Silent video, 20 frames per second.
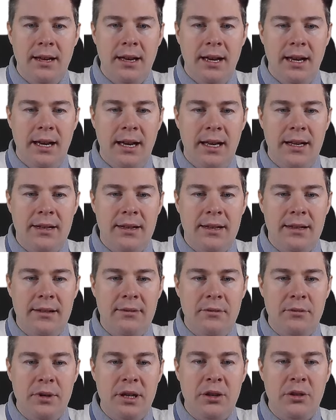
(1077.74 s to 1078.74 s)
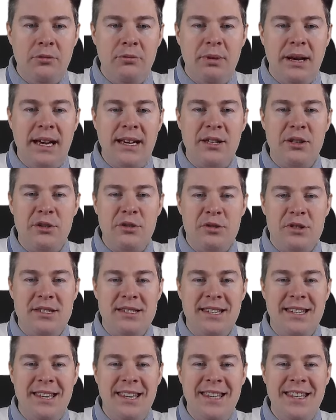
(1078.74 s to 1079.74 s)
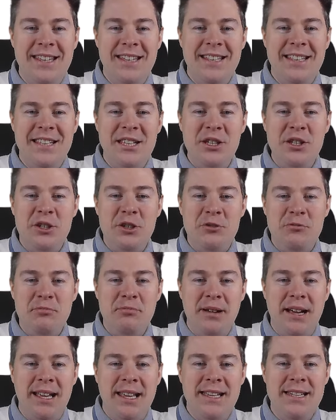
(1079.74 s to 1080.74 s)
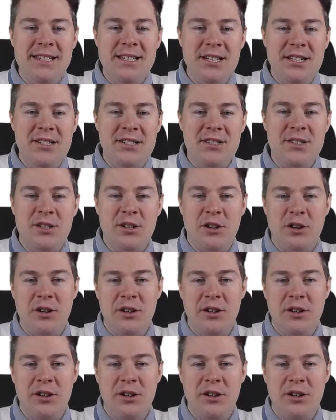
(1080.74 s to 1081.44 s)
And we go back to C, Intune packages,